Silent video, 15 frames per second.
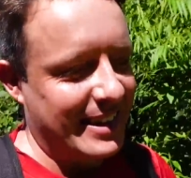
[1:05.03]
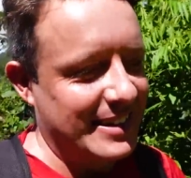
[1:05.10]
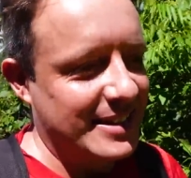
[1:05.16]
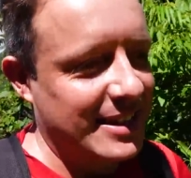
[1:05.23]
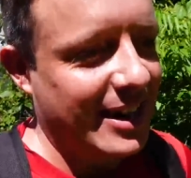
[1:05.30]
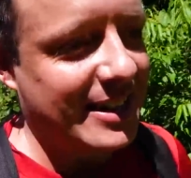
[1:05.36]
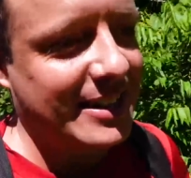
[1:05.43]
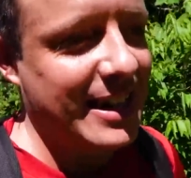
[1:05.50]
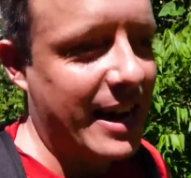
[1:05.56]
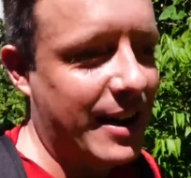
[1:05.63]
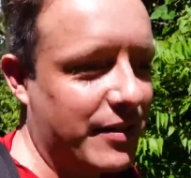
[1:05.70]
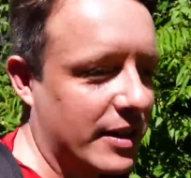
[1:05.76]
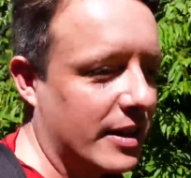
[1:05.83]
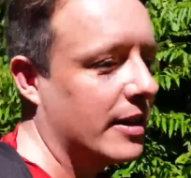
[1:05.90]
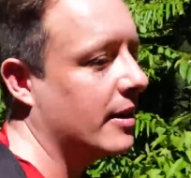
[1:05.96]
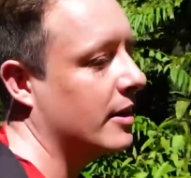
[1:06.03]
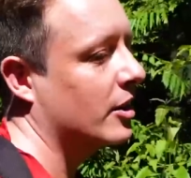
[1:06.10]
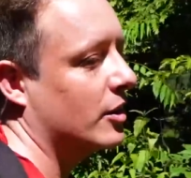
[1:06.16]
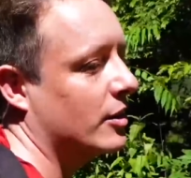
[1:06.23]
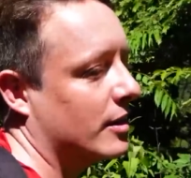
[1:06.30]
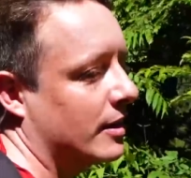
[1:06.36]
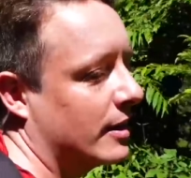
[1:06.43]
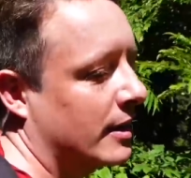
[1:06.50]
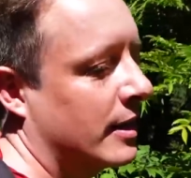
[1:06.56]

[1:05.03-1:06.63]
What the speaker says: it's nice to have a good